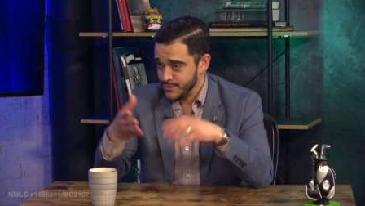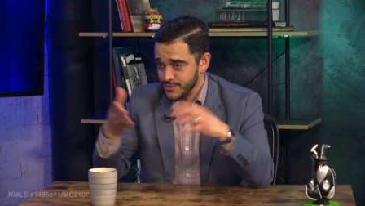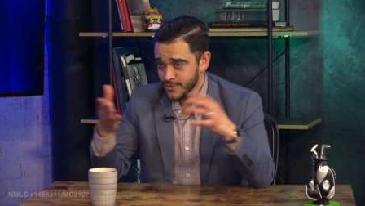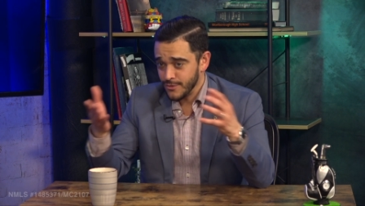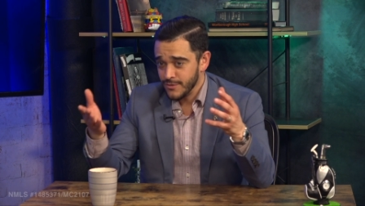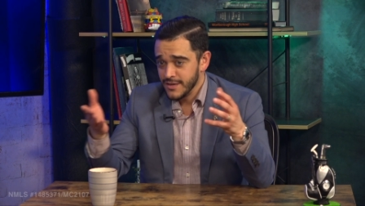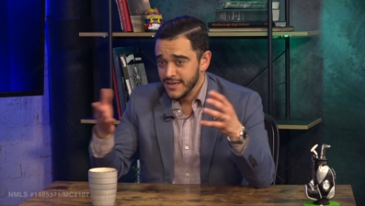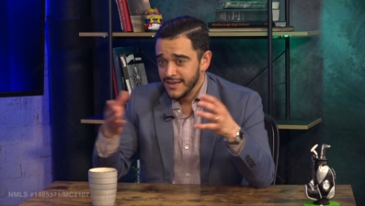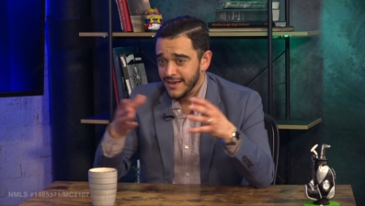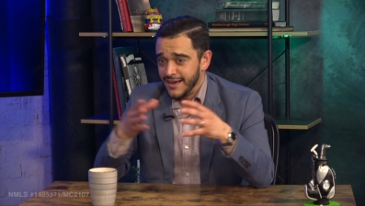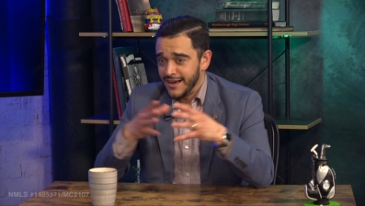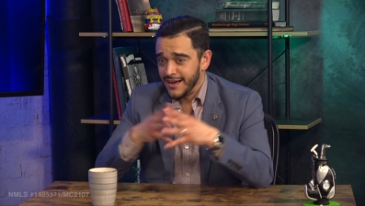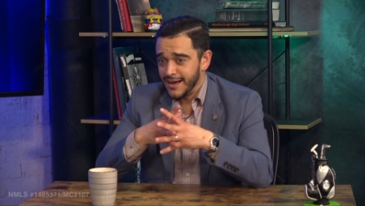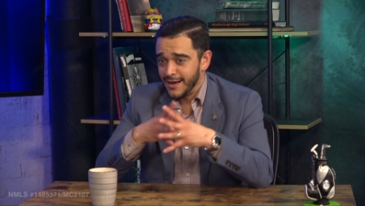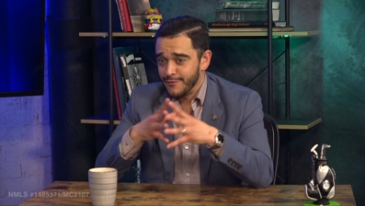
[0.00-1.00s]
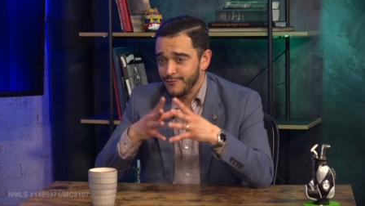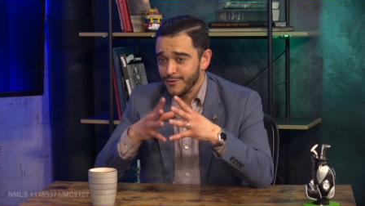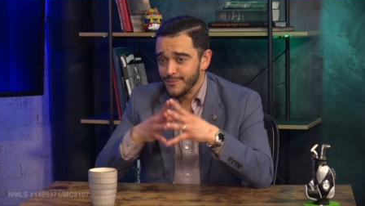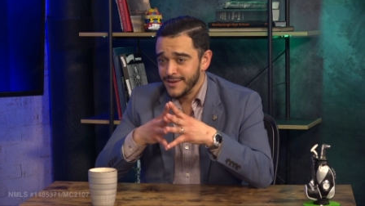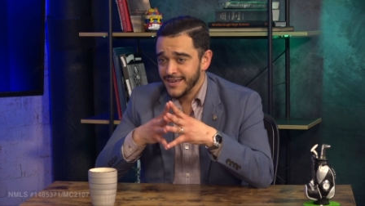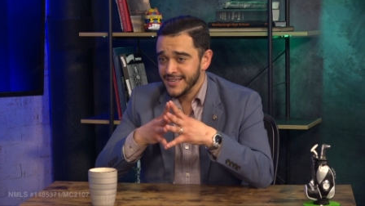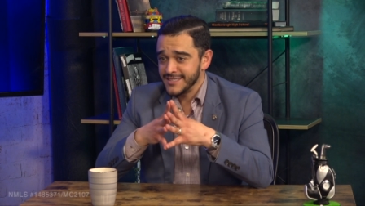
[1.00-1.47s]
So for
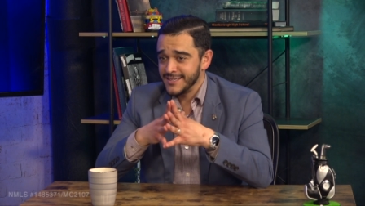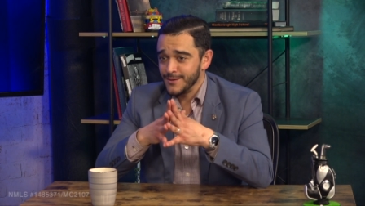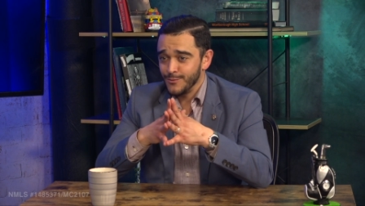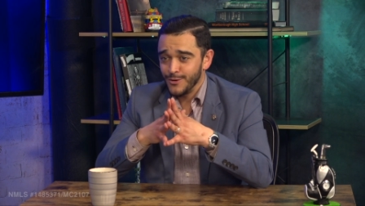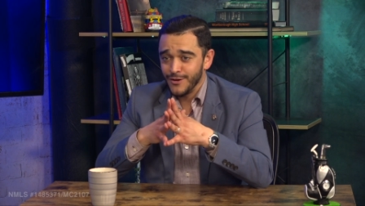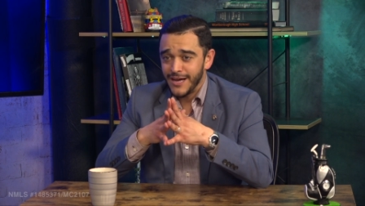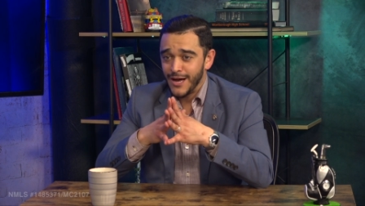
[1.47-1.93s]
me, I said, well,